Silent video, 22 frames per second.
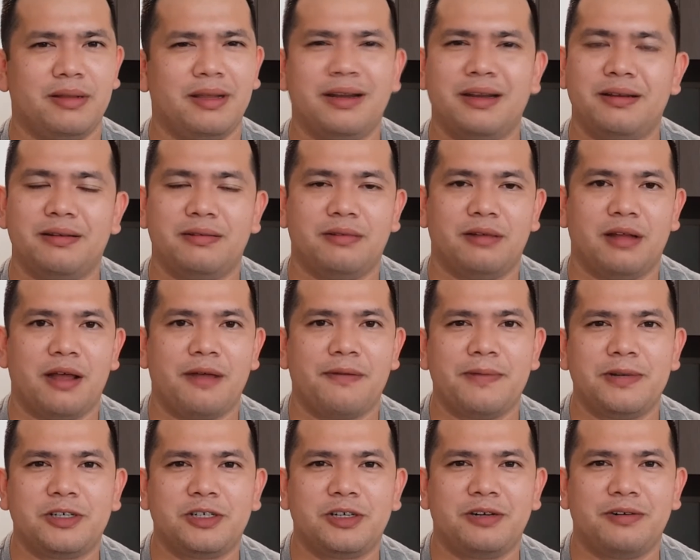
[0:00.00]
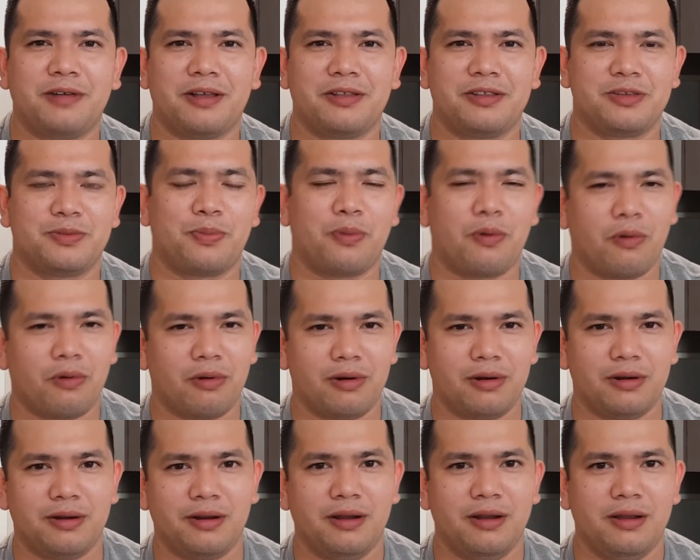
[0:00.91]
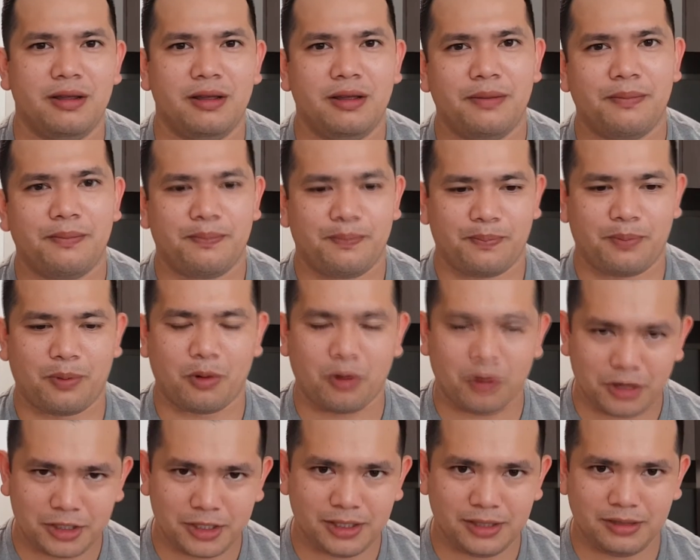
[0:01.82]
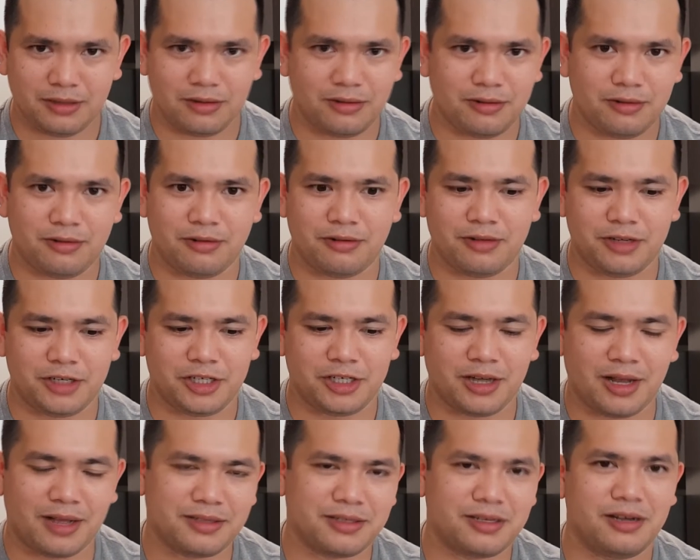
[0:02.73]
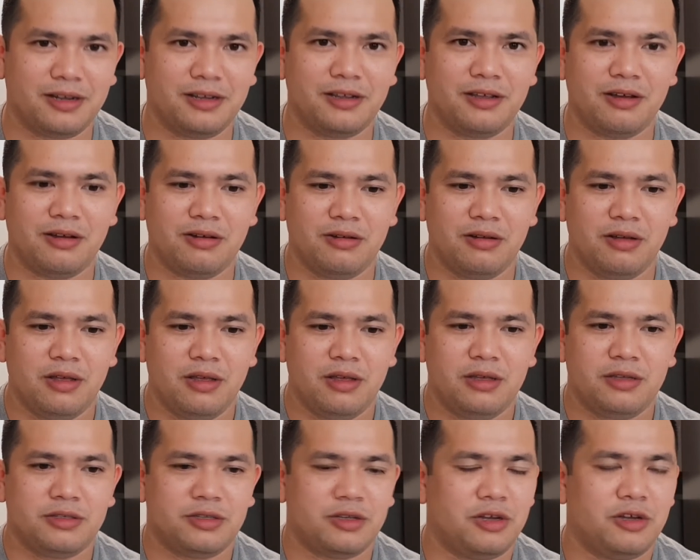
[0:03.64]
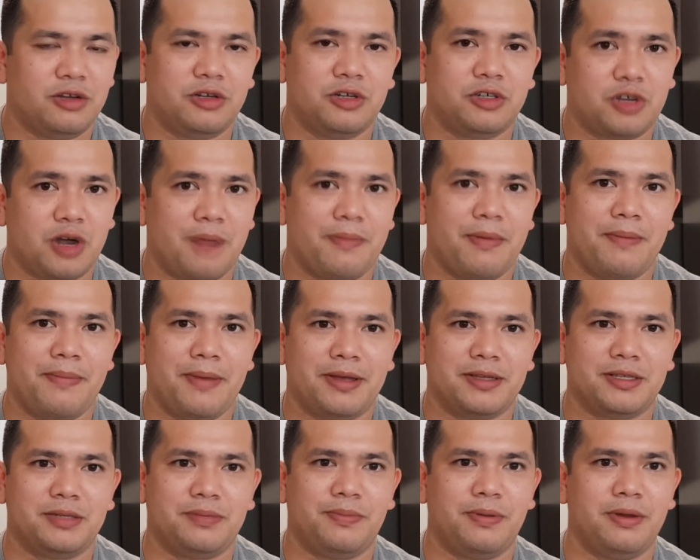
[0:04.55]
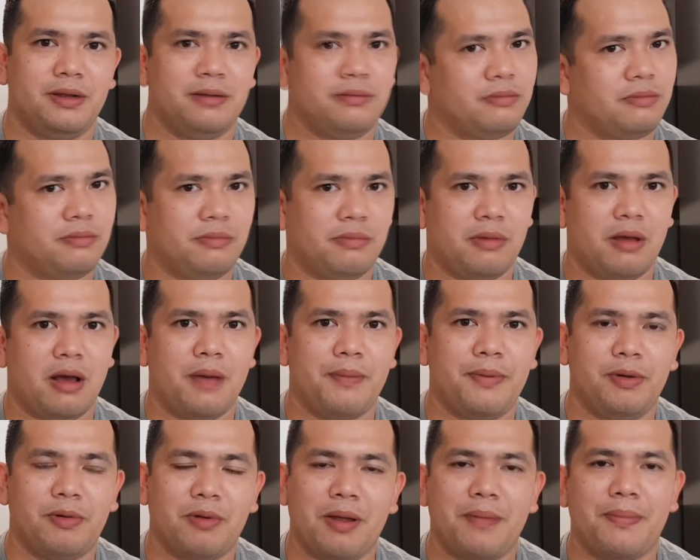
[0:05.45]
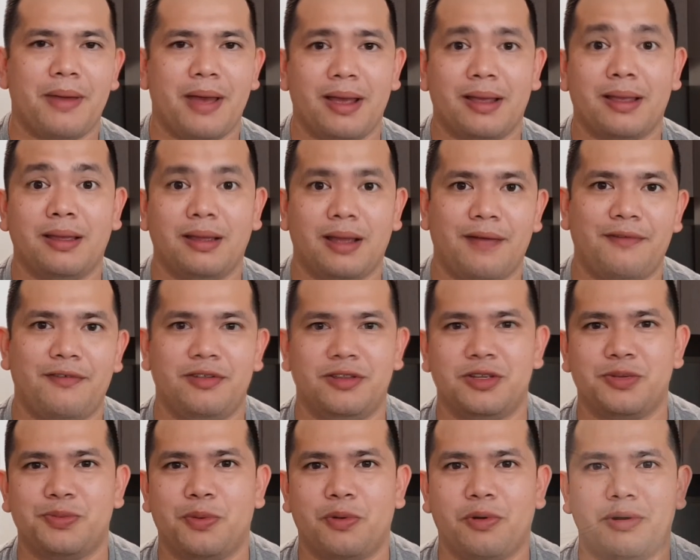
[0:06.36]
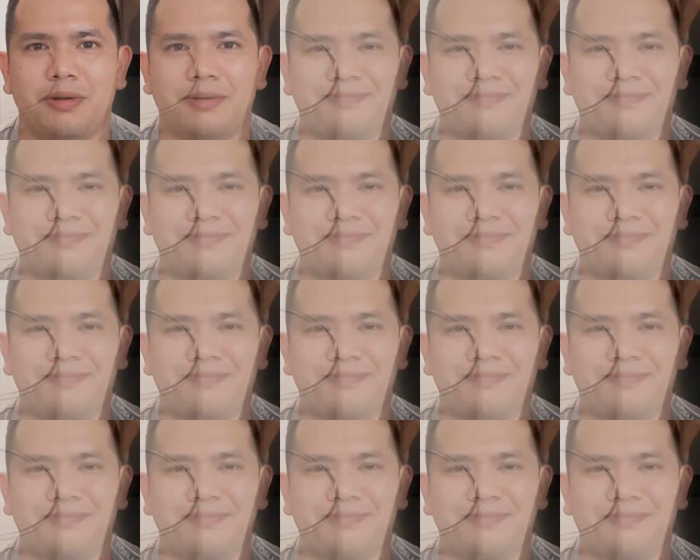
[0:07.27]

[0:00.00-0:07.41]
I'm not sure how this portion or the shot's gonna go, so I'll try my best, but I'll be right back after this pour.